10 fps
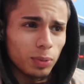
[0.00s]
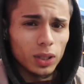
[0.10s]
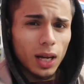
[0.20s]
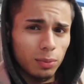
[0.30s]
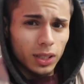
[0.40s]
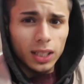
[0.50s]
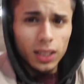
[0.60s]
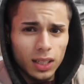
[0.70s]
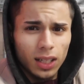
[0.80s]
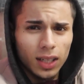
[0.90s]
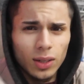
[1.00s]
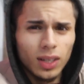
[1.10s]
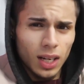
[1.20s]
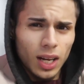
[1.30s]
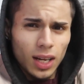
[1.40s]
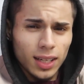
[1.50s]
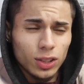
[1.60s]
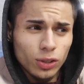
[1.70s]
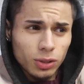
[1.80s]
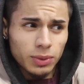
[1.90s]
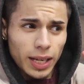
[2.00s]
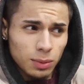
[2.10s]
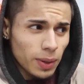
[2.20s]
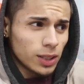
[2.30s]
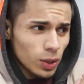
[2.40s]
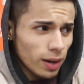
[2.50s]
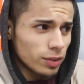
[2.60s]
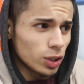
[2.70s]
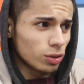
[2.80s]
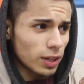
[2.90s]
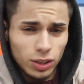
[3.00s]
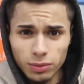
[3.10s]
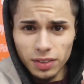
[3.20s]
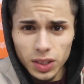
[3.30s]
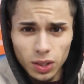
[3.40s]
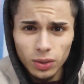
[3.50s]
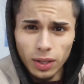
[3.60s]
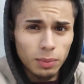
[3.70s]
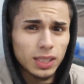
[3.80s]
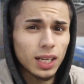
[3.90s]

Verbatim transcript: pulled up. We're gonna do some things, but I do have to use the restroom first, so give me a